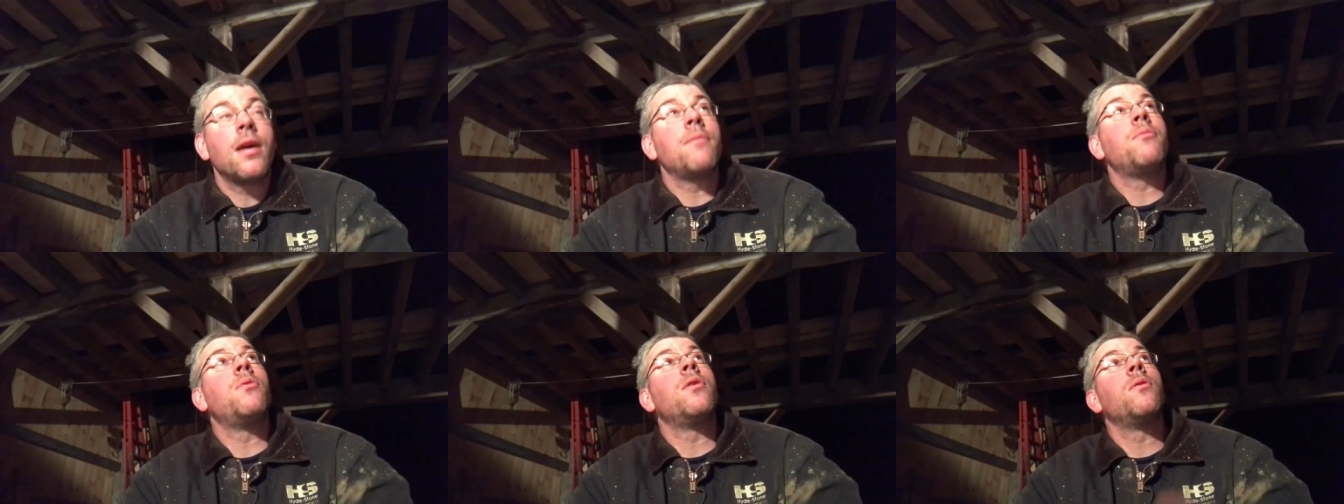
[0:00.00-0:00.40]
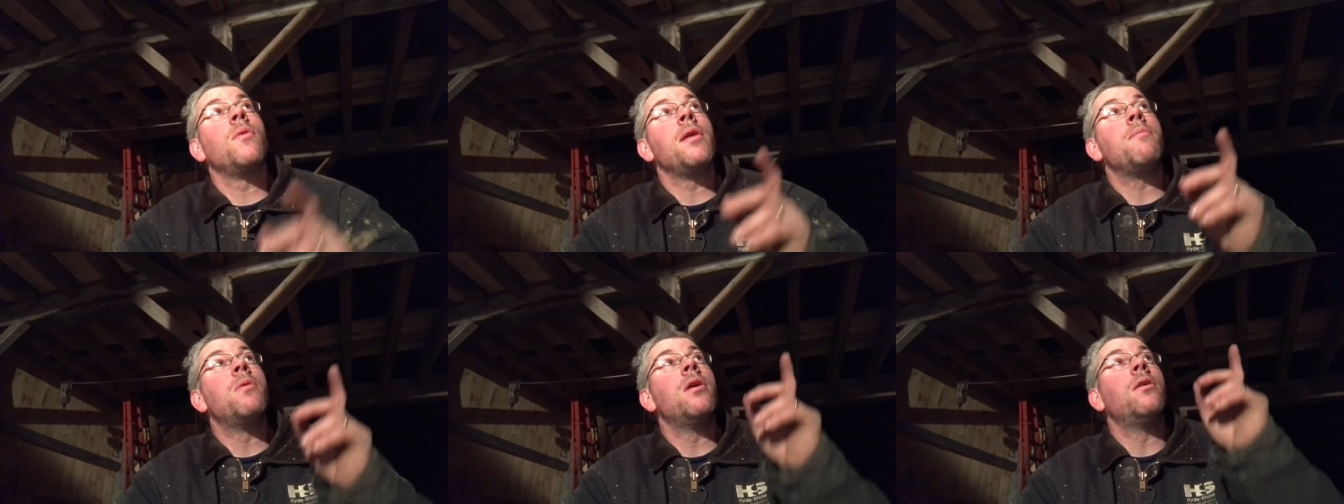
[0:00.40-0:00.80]
up when
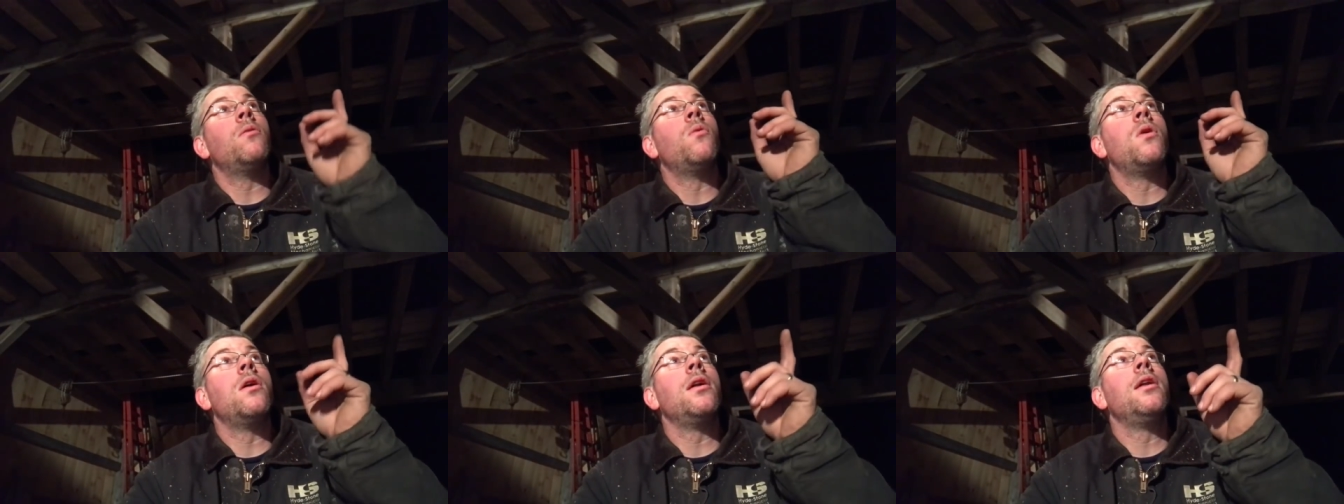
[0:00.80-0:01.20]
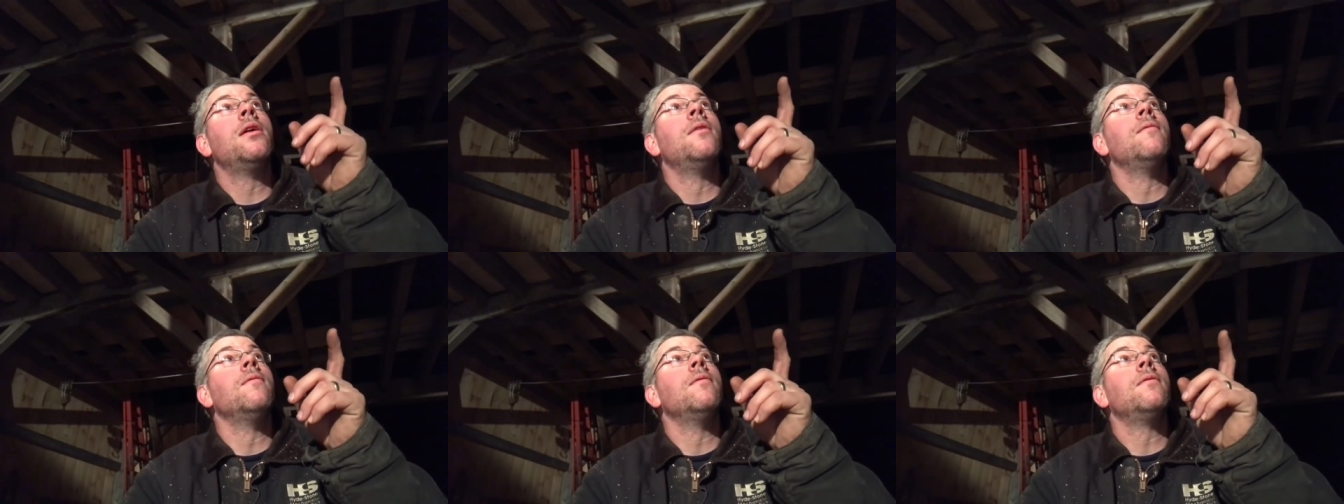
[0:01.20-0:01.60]
we put wood
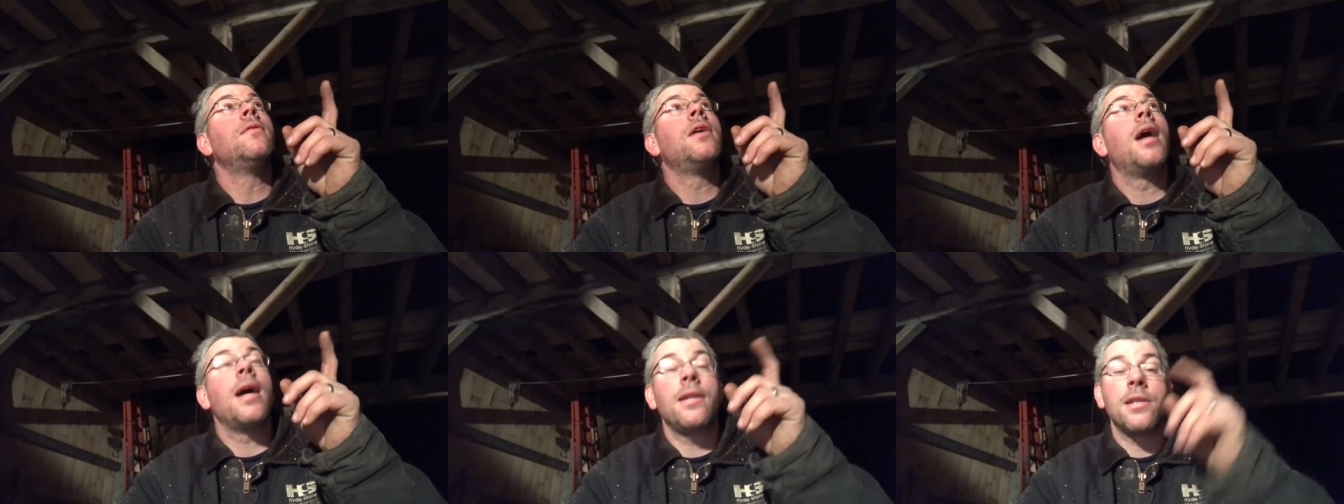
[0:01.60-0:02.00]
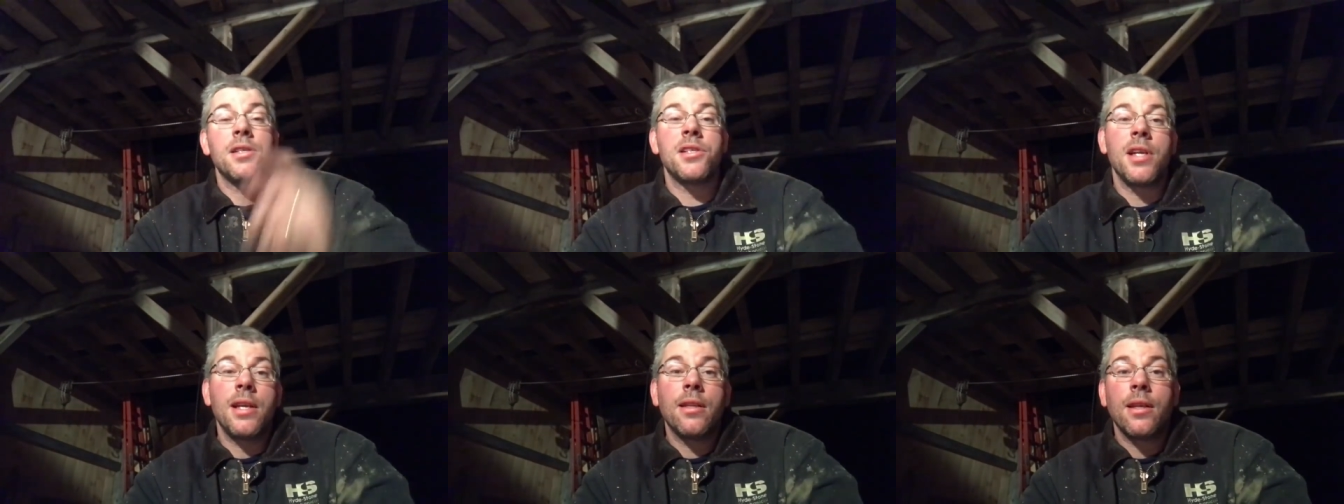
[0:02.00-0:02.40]
on the
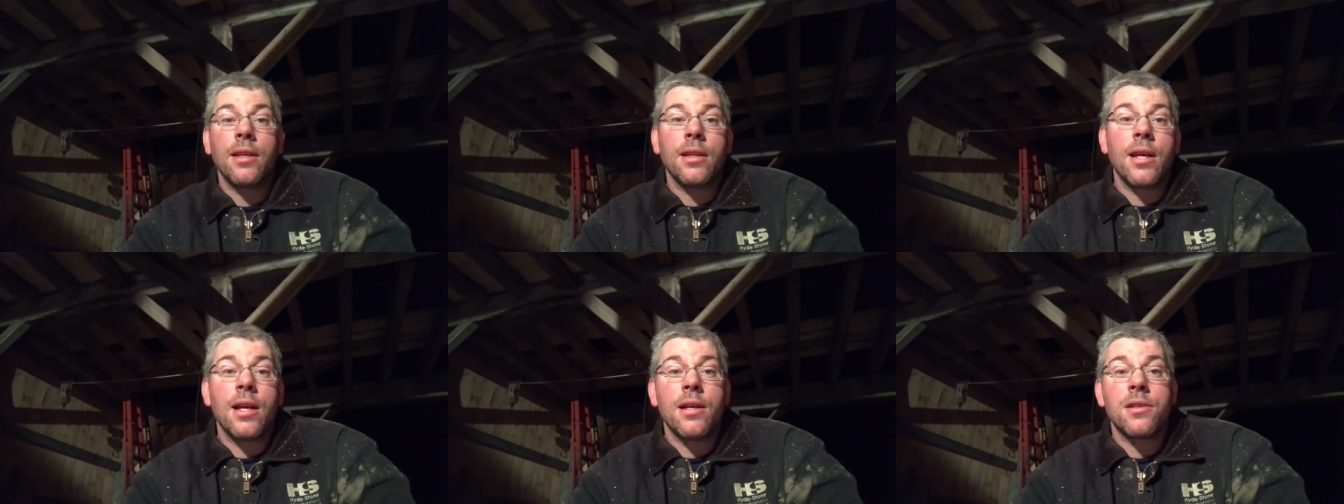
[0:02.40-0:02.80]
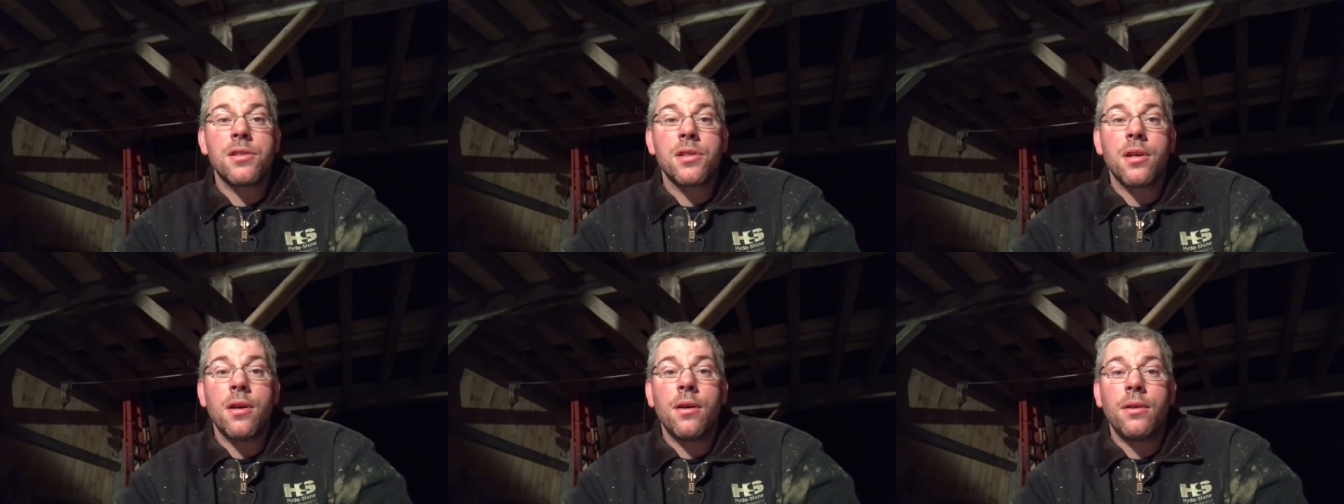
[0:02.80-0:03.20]
ceiling there.
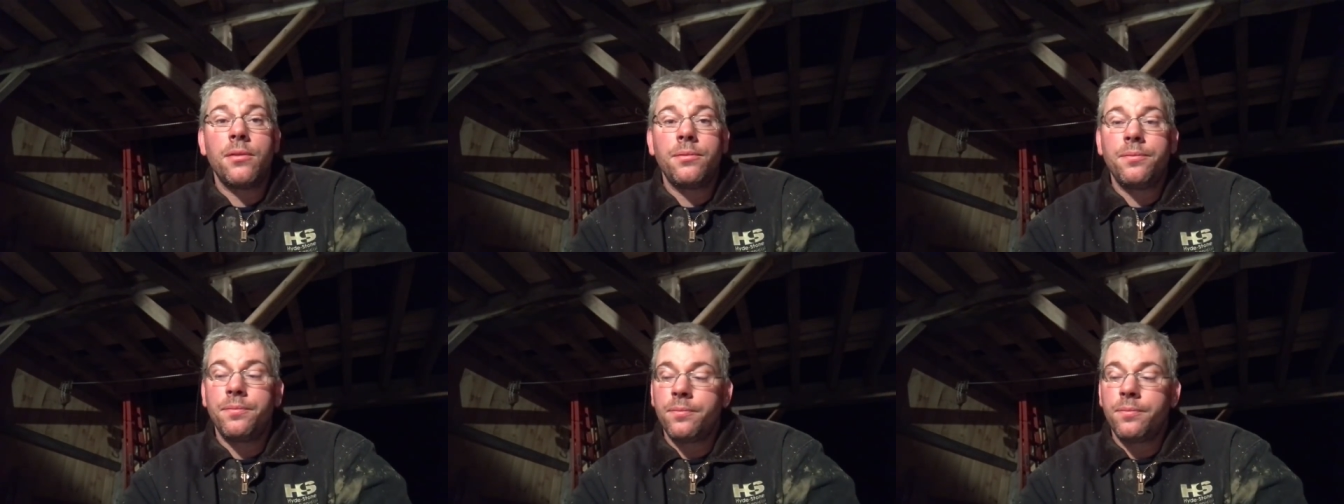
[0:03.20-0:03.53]
So